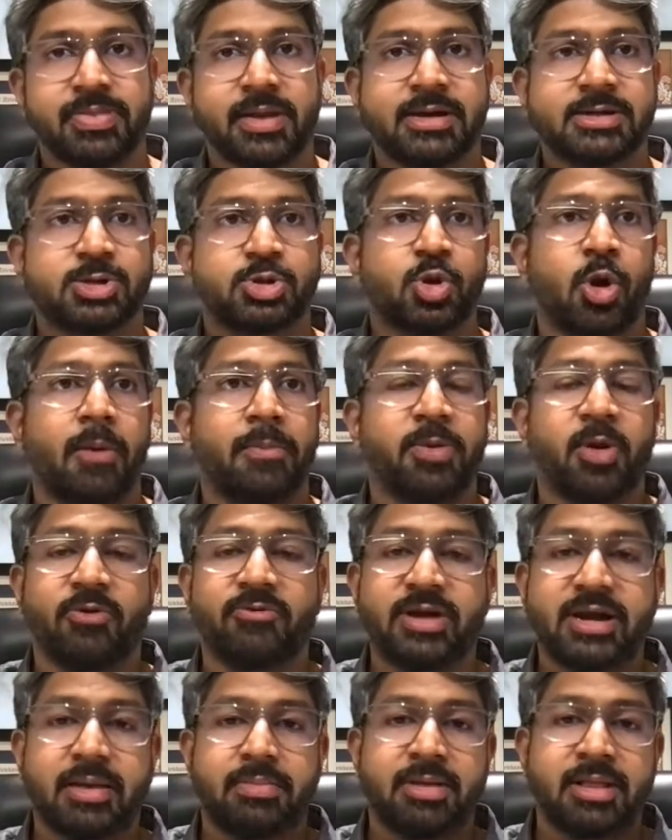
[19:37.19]
stop your
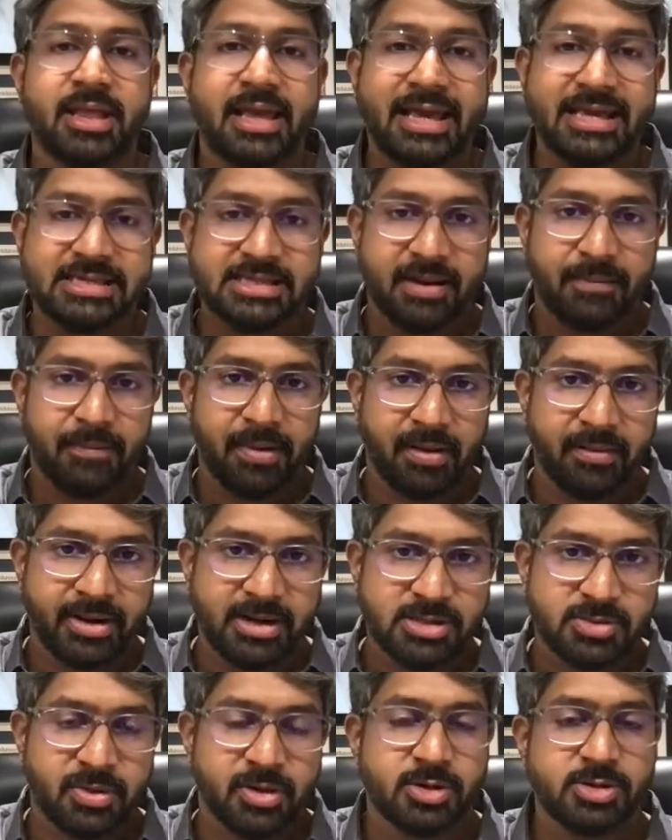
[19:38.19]
vitamin E
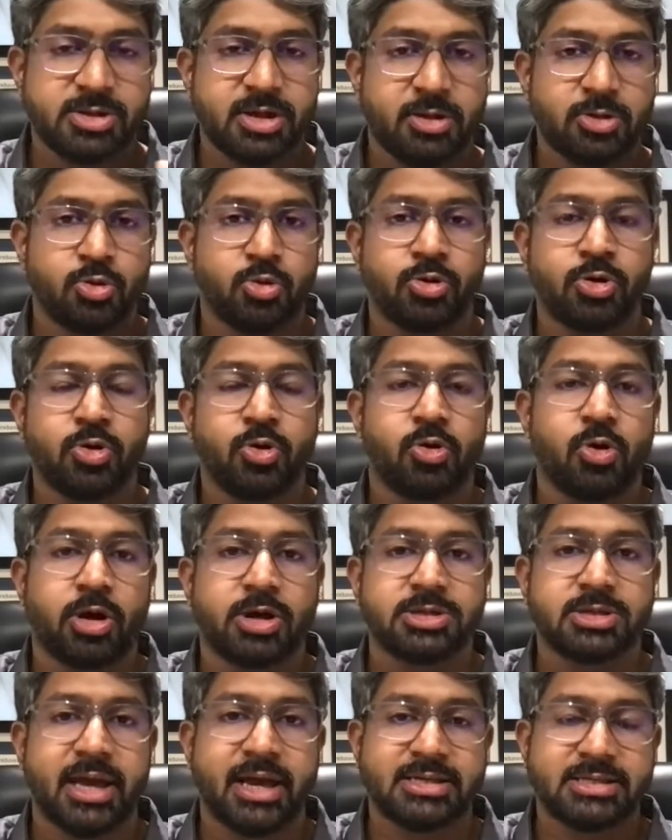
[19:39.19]
supplements because they are known to
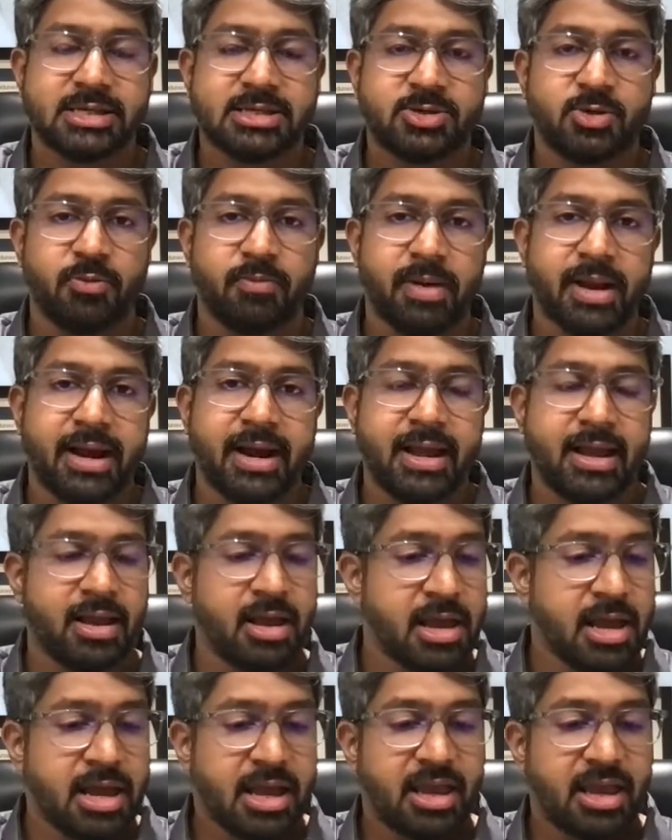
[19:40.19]
cause excessive bleeding.